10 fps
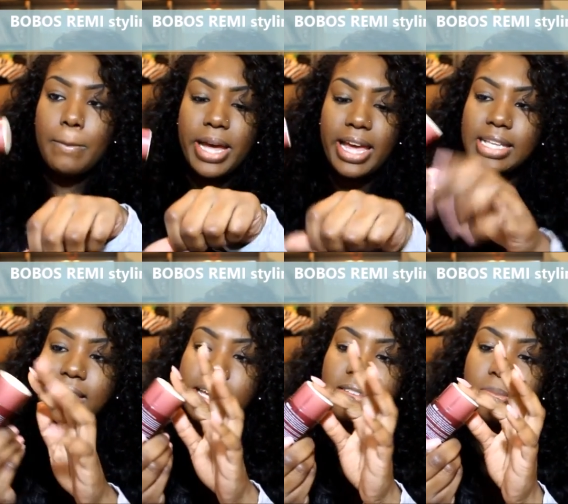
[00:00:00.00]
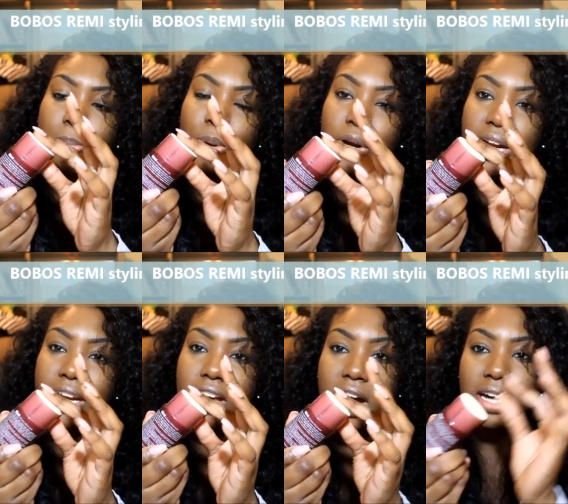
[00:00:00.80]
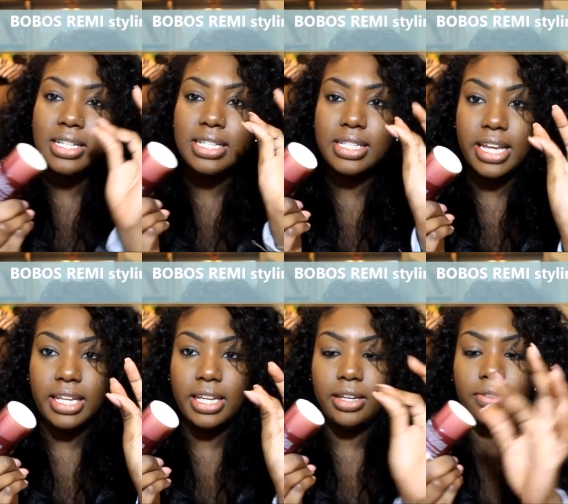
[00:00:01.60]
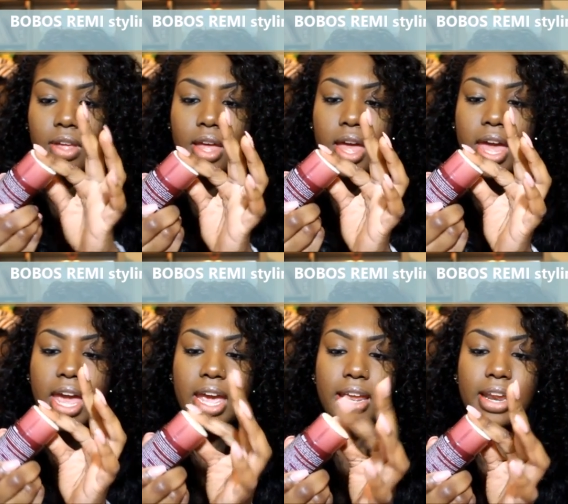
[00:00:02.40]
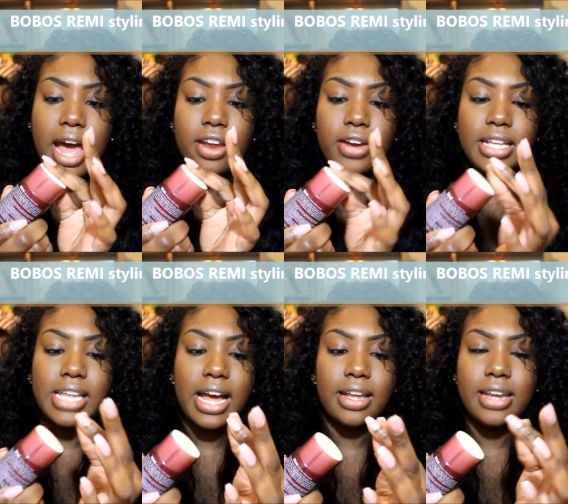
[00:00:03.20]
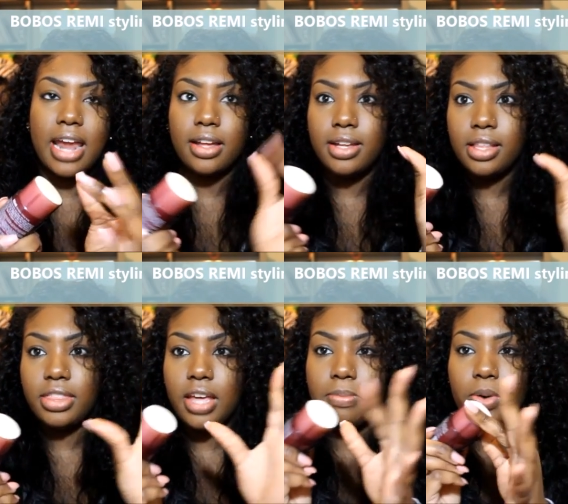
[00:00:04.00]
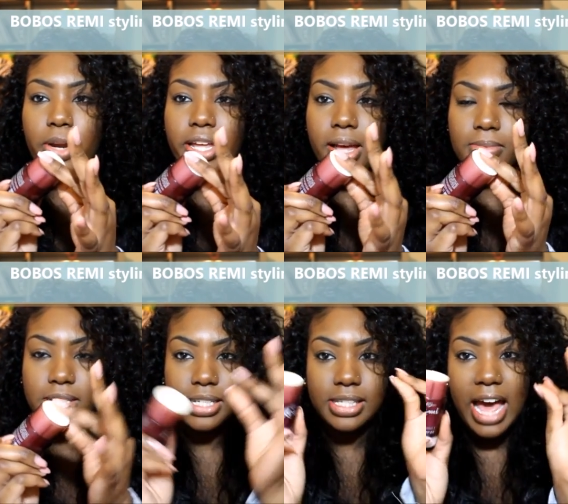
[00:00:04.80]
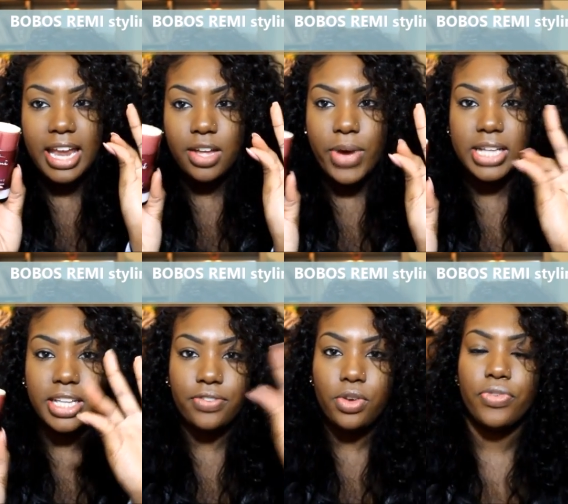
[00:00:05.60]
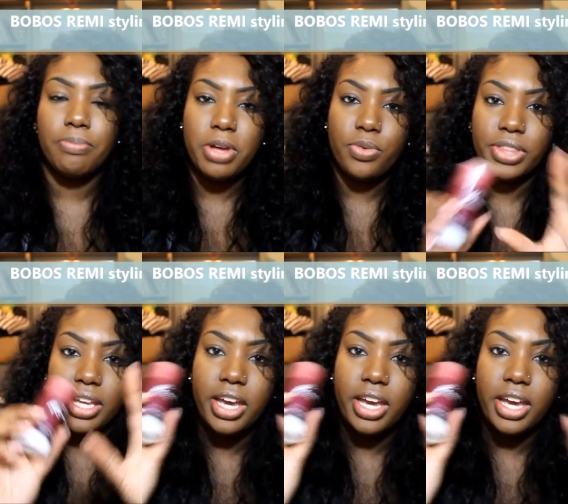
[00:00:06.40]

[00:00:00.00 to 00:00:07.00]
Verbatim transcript: But it seems pretty darn sticky. And I know that's like not a good thing, but when it comes to styling wax, if you're familiar with the